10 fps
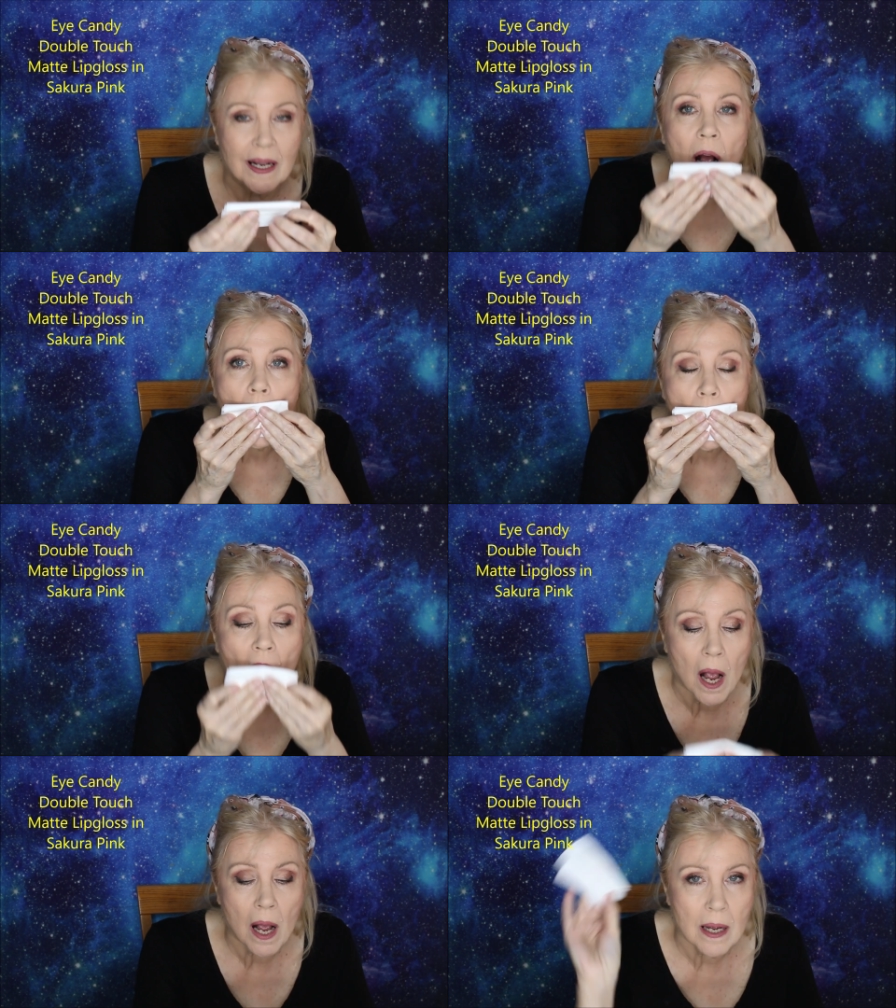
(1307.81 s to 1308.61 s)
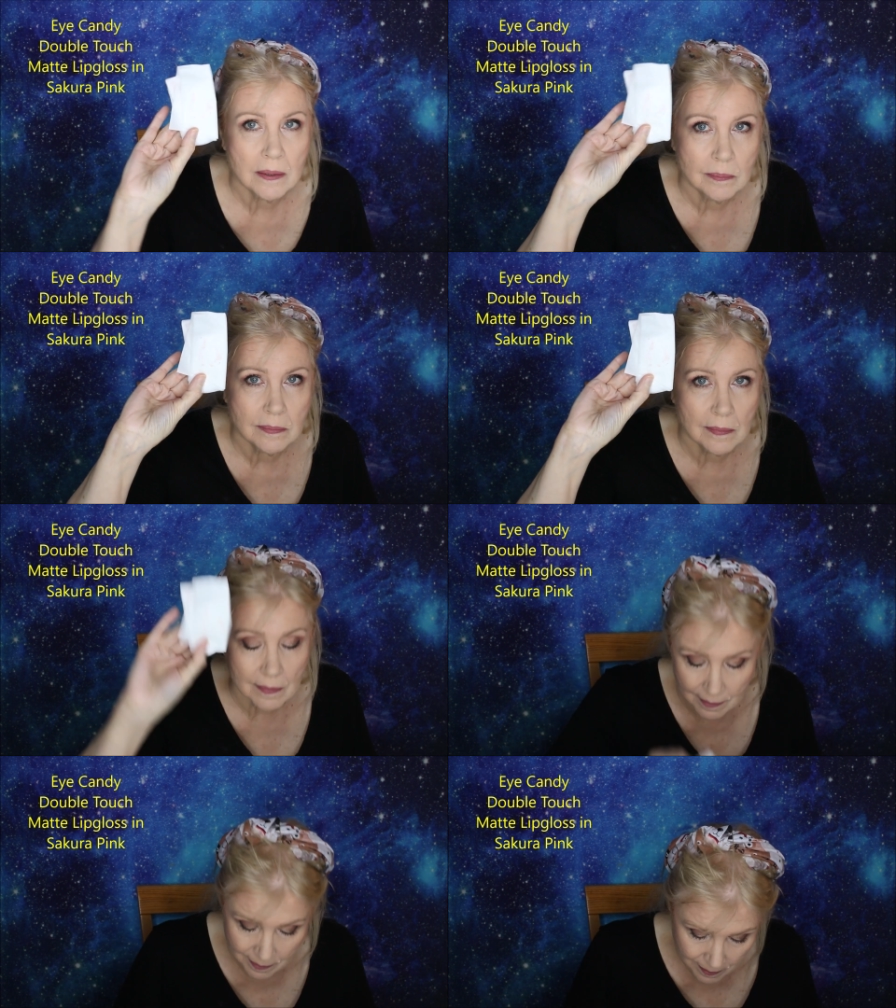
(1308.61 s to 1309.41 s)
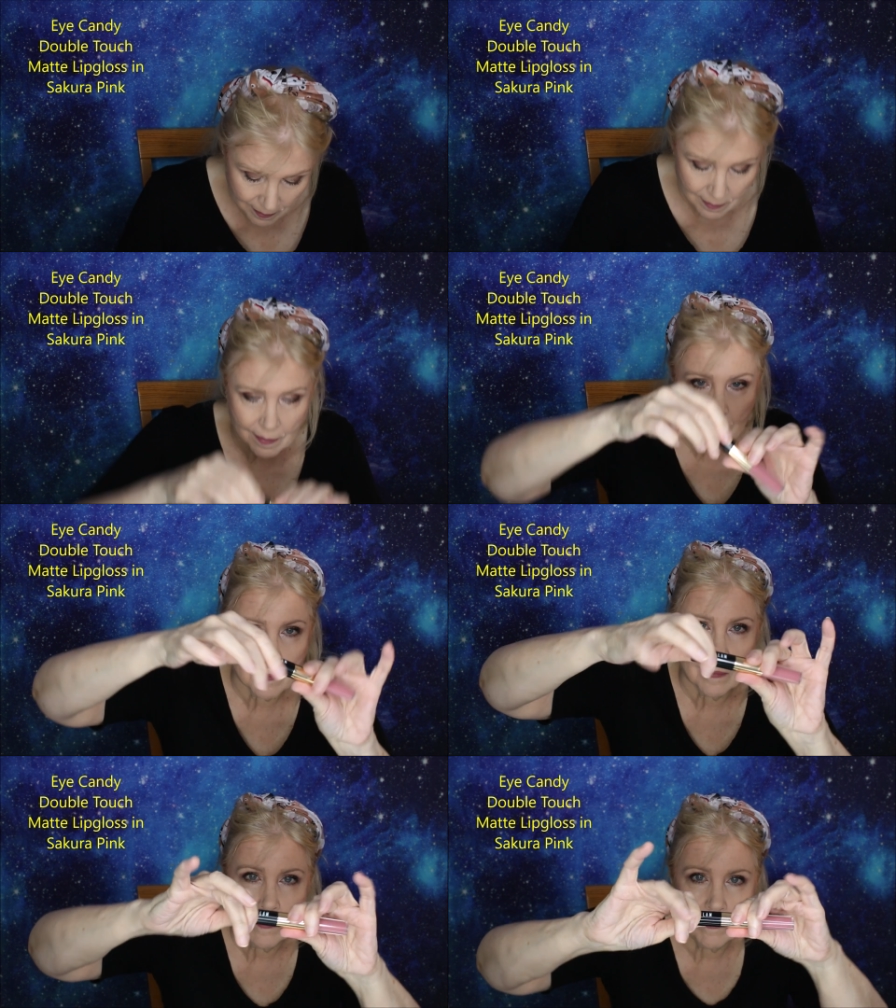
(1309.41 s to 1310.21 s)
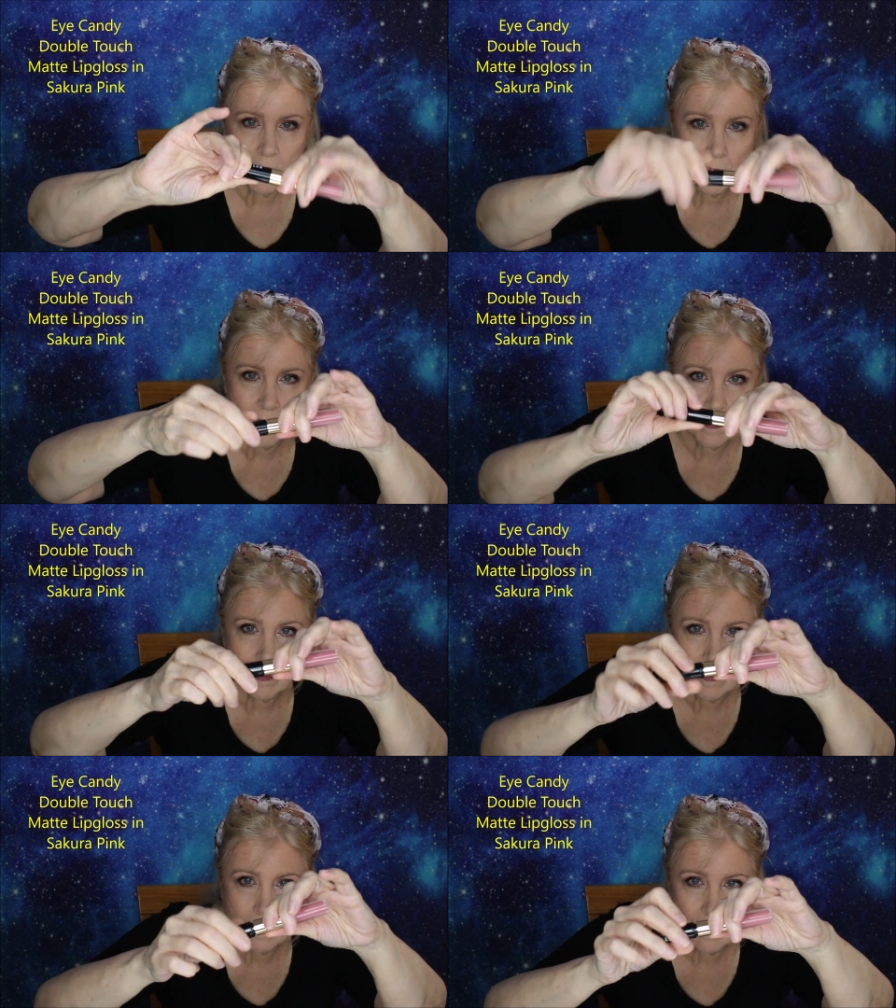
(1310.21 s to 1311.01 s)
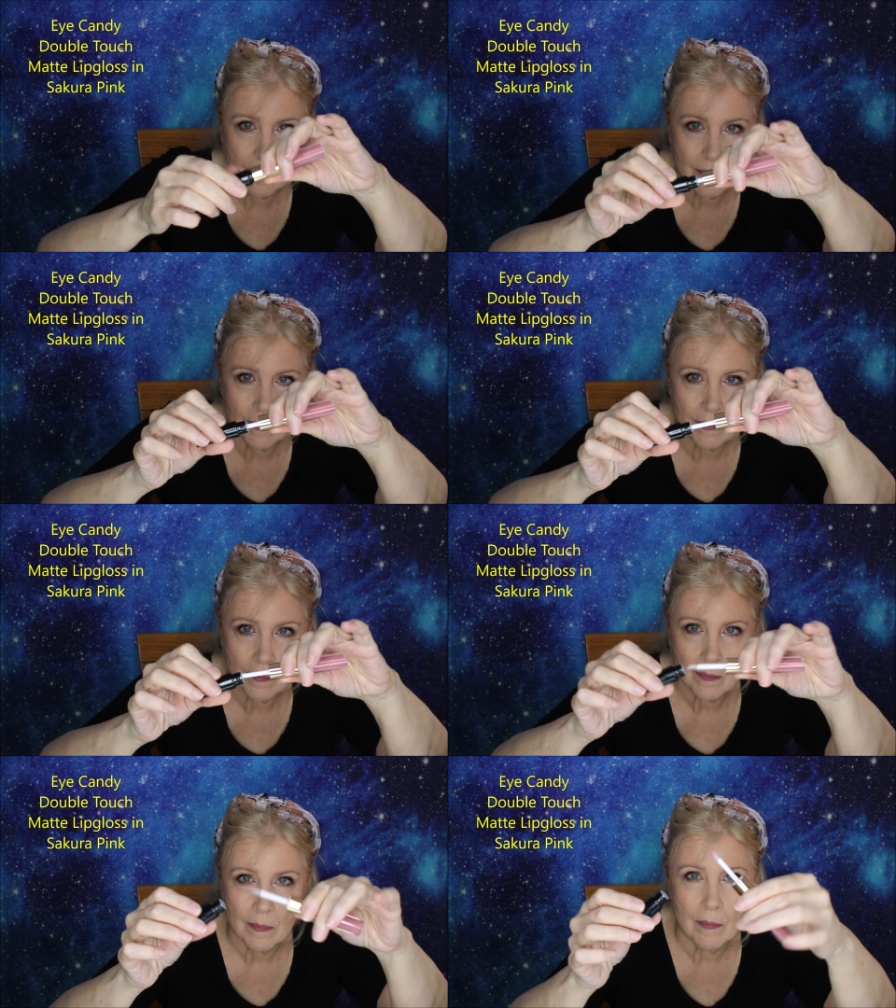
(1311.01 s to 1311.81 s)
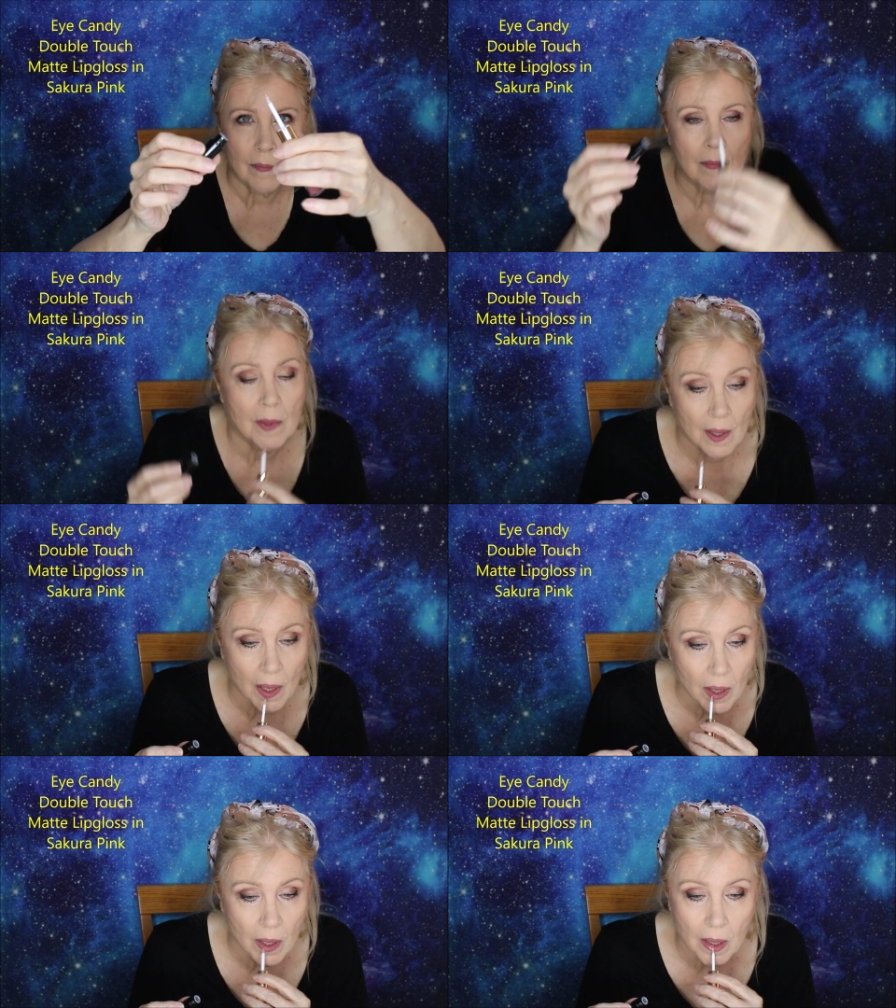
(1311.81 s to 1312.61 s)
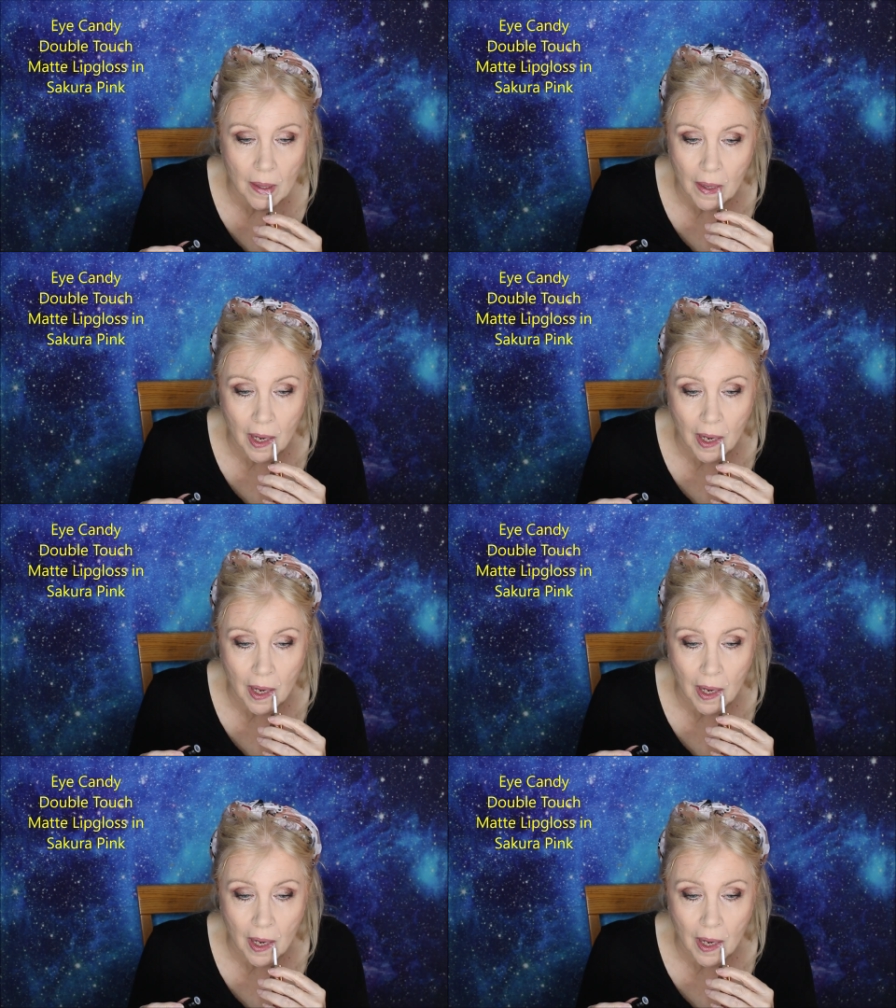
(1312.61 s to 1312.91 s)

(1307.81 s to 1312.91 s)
See, there's hardly any transfer at all. And now the other side is a clear gloss.